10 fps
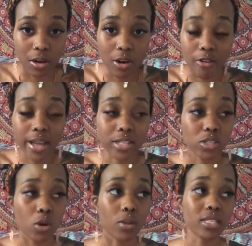All right,
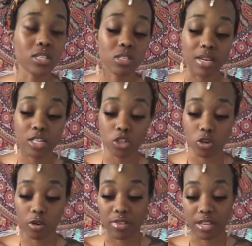so let's just make
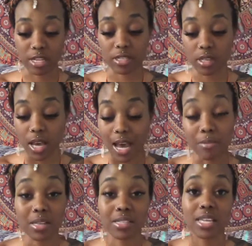sure of this. I'm
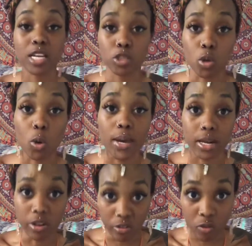not saying to go get
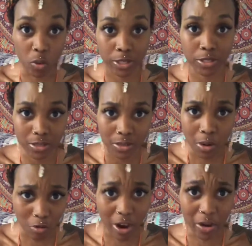a divorce
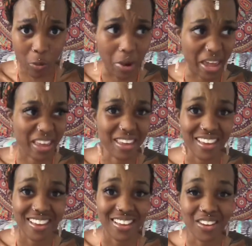right away.
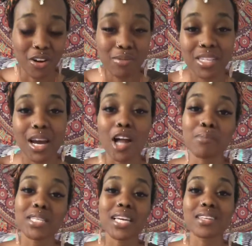You know what I'm saying? All
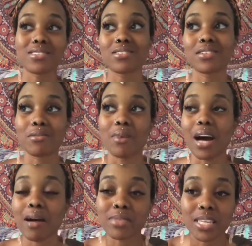I'm saying is think about
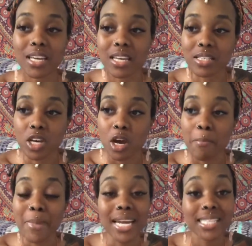it. I'm saying is
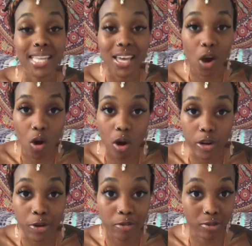meditate
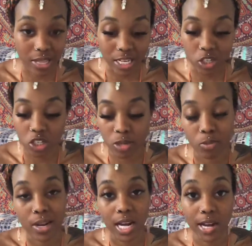on your relationship
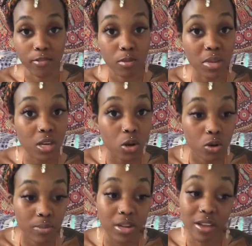right now. If you're being
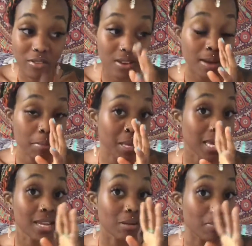codependent, if you're not being
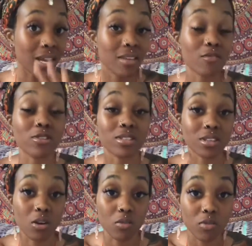independent for
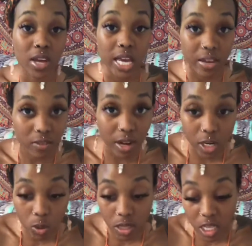self, if you're
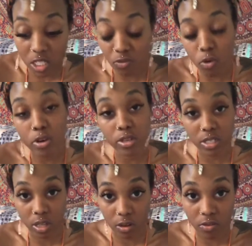not doing things for
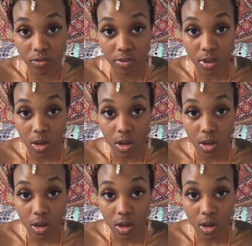yourself,